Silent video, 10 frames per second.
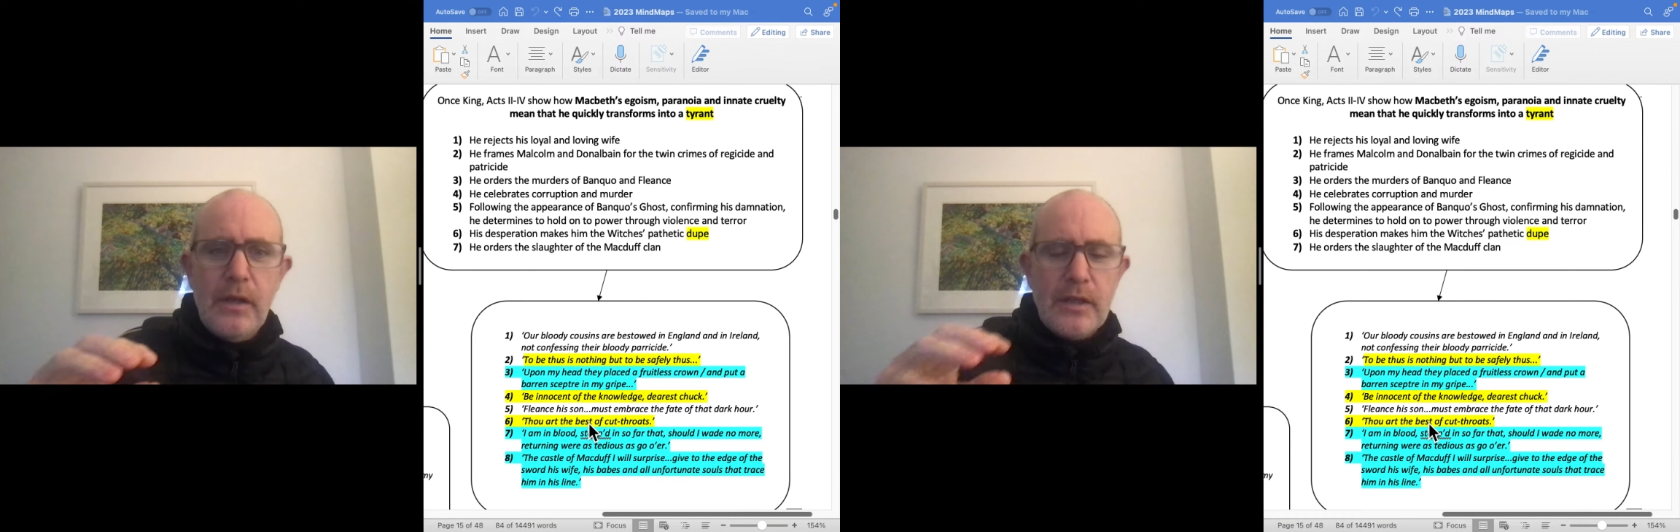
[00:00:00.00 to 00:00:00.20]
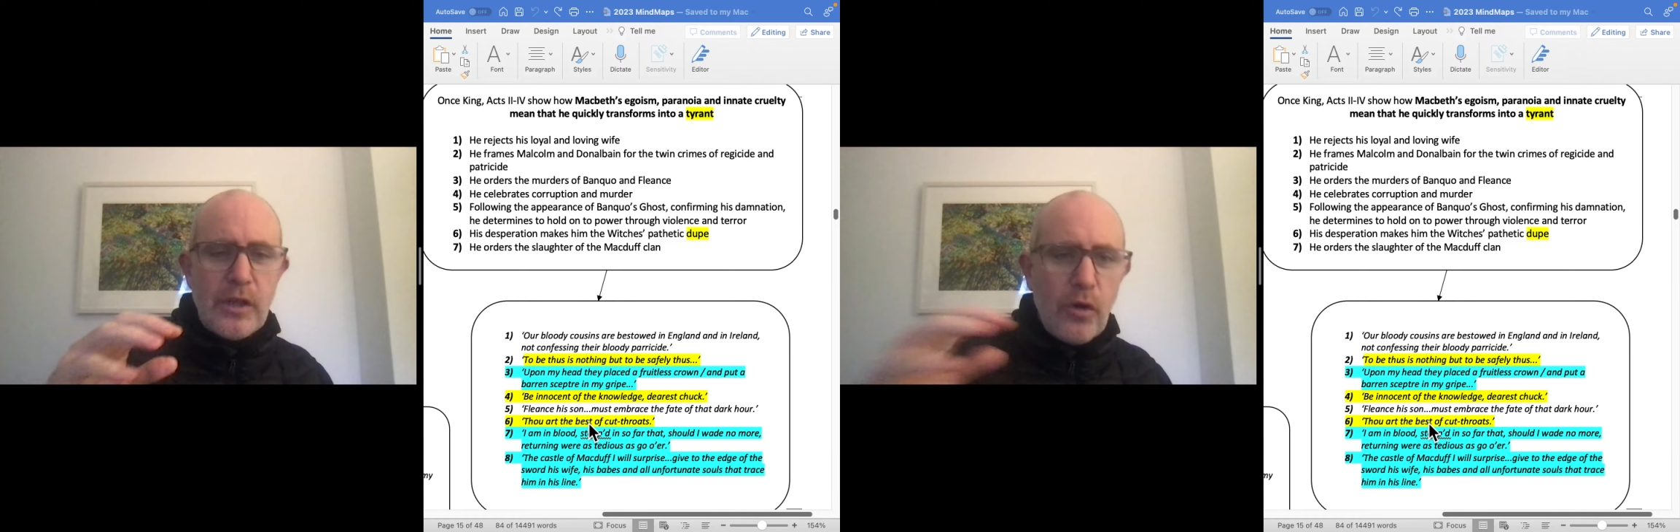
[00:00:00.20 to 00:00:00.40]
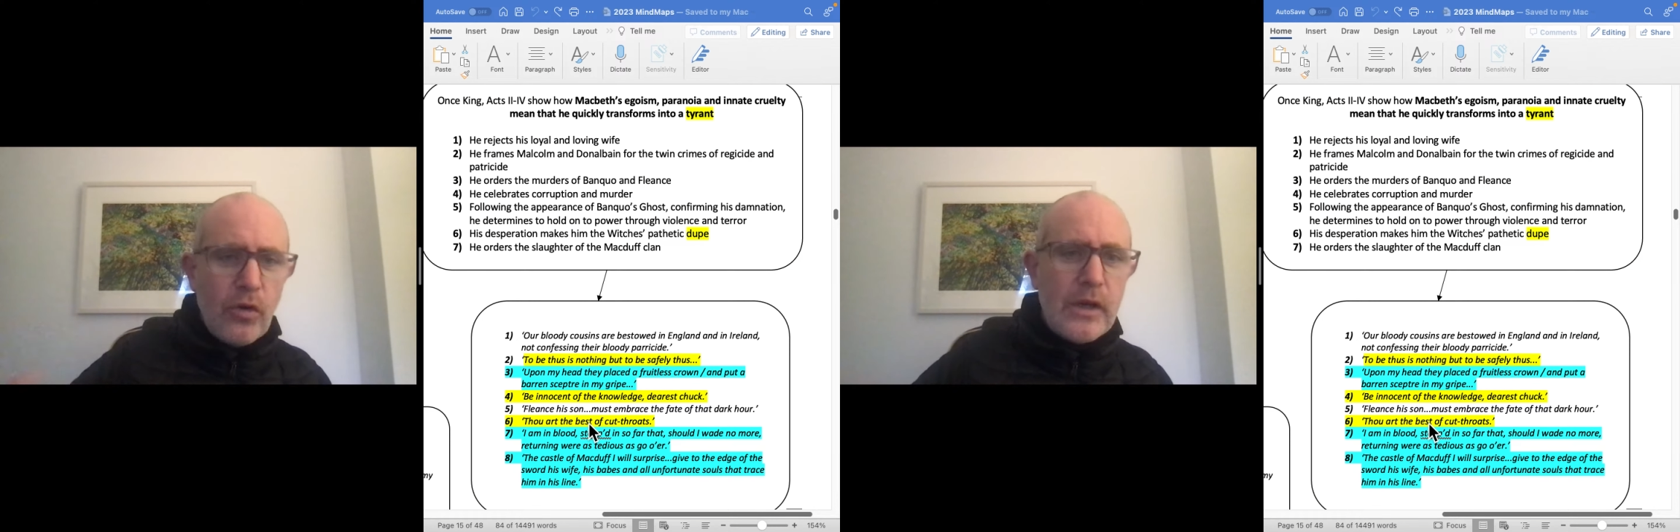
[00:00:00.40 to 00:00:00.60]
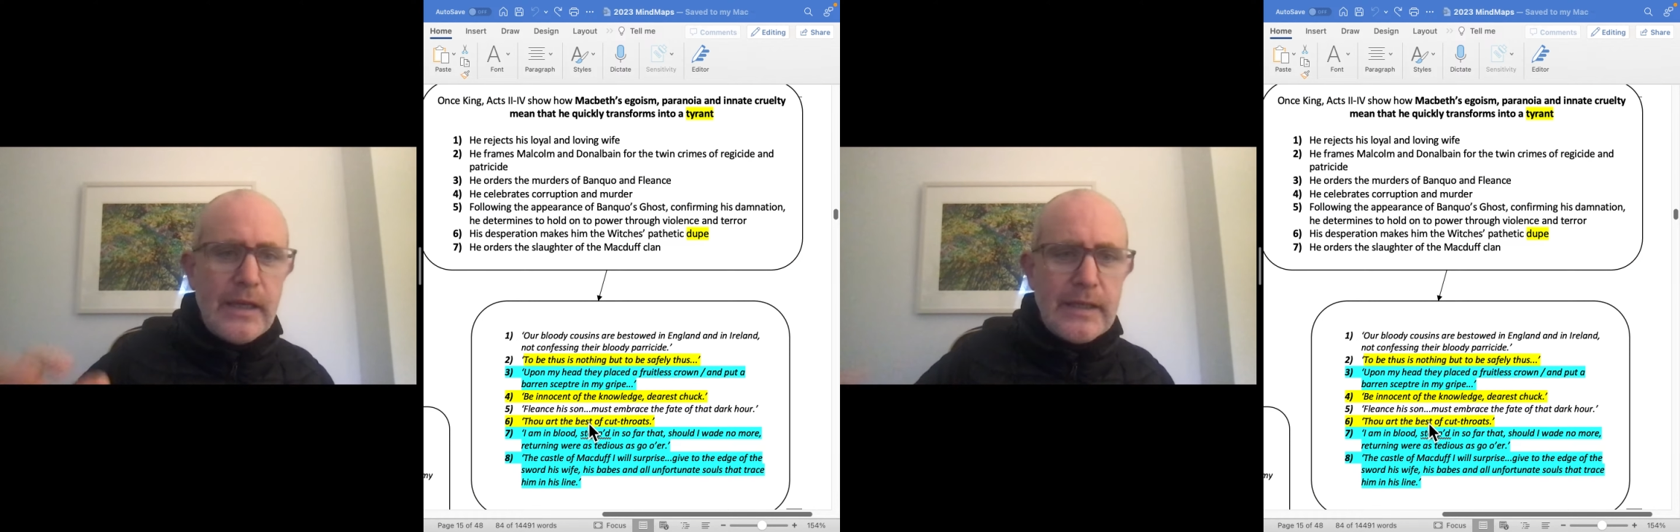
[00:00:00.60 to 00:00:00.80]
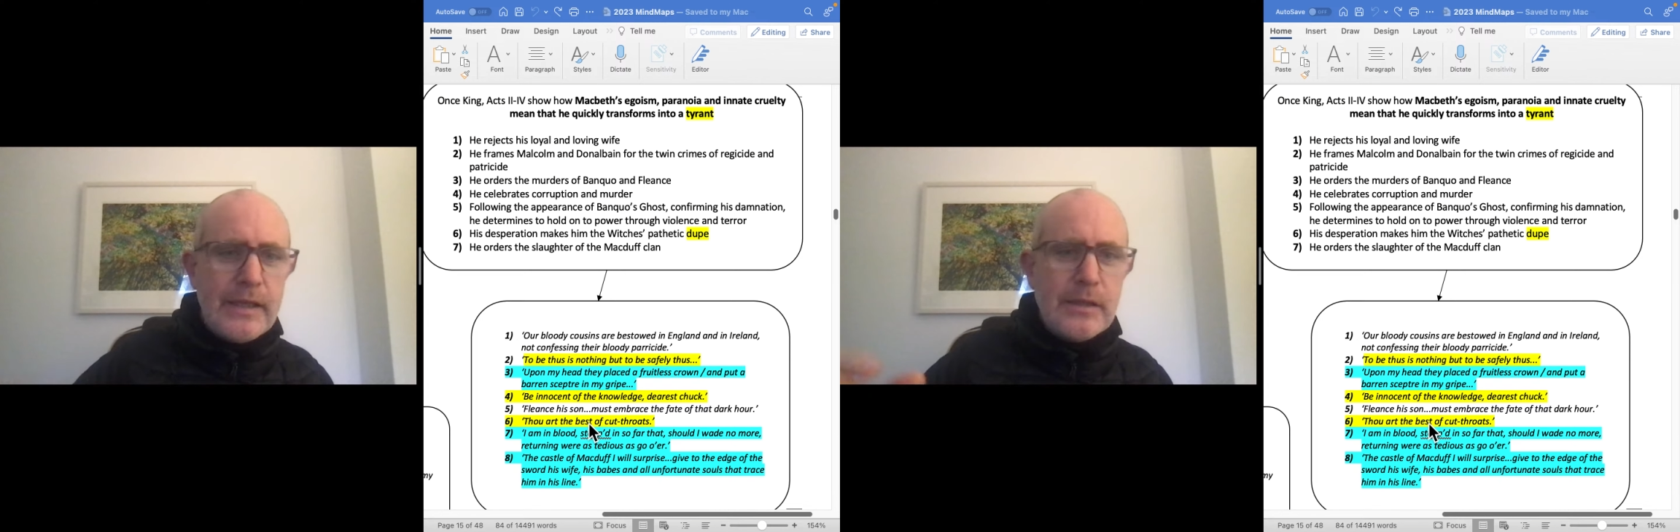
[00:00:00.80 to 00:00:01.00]
It's an ugly
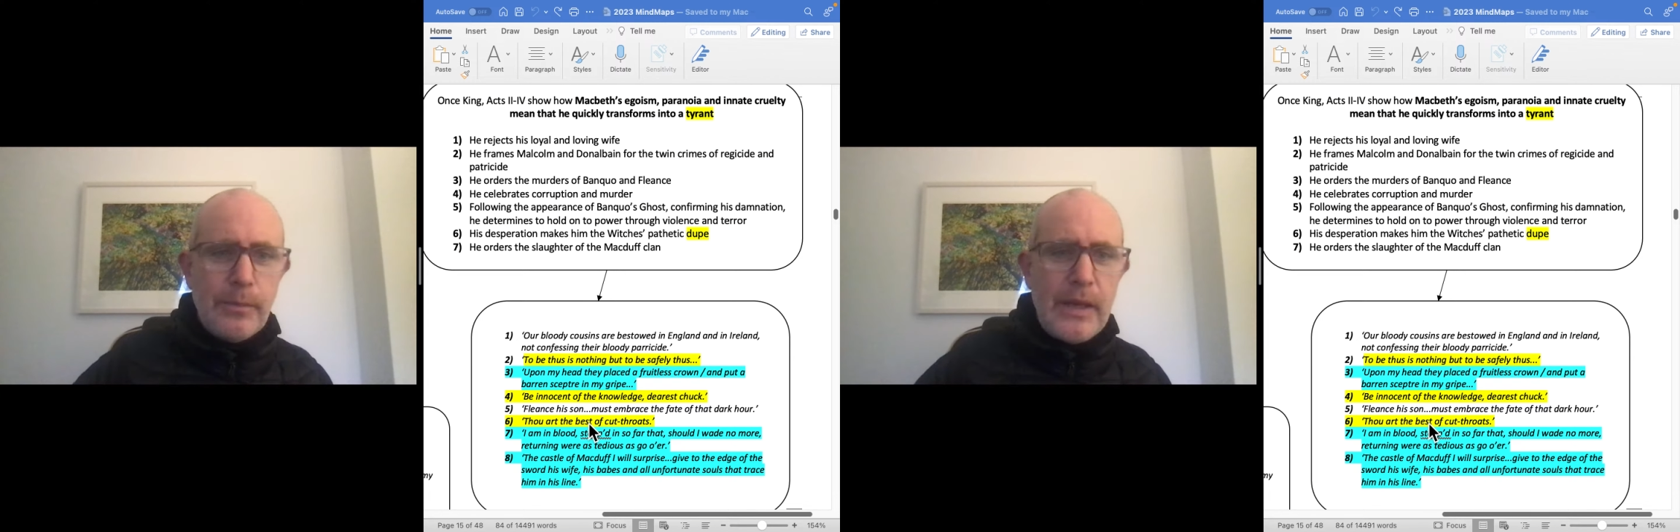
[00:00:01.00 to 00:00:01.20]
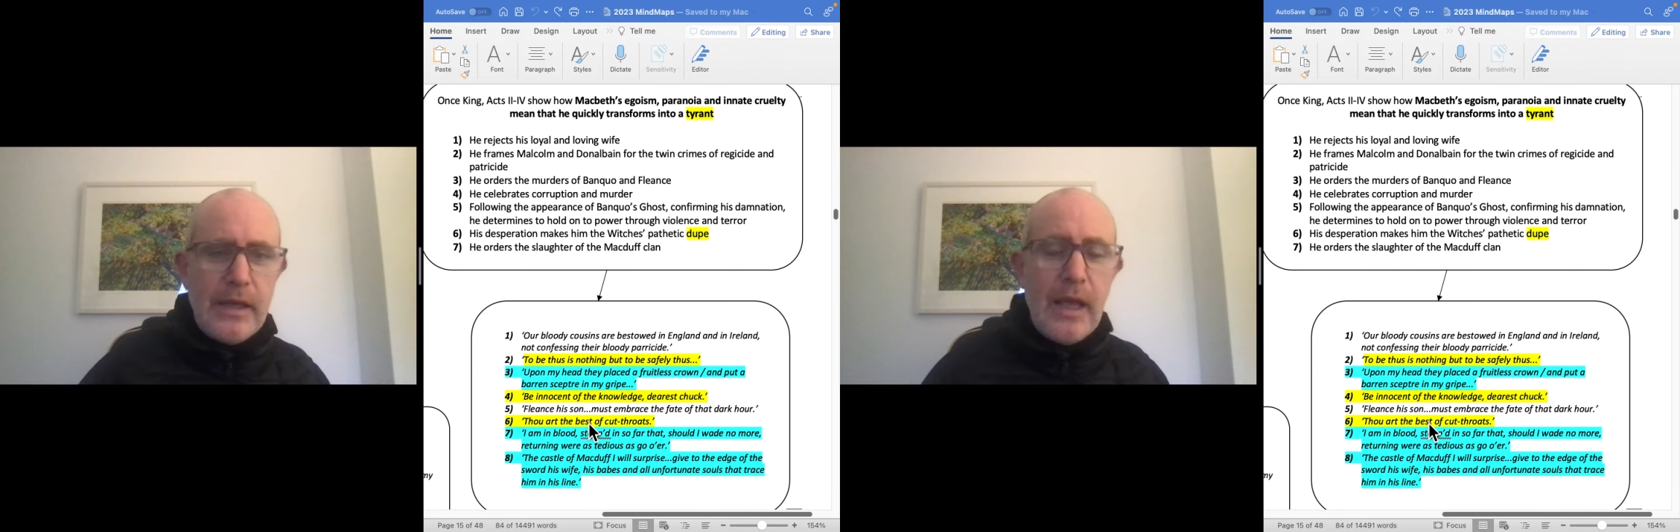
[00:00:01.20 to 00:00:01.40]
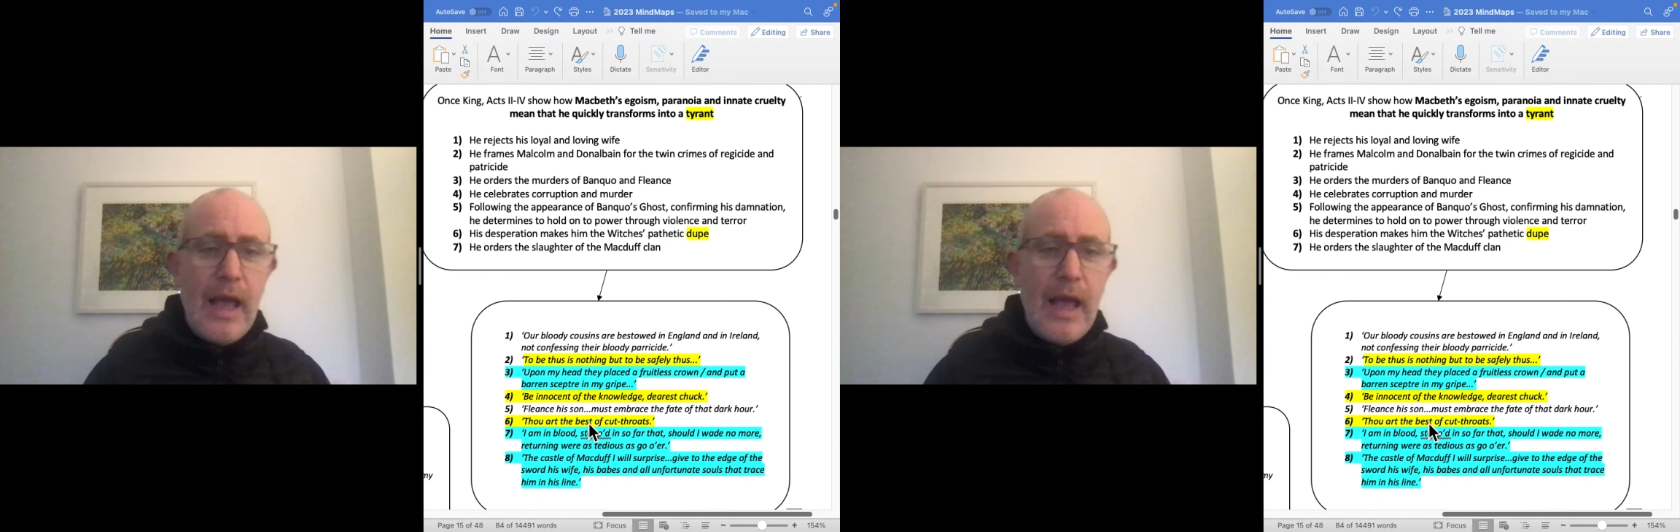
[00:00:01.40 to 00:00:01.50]
thing to be.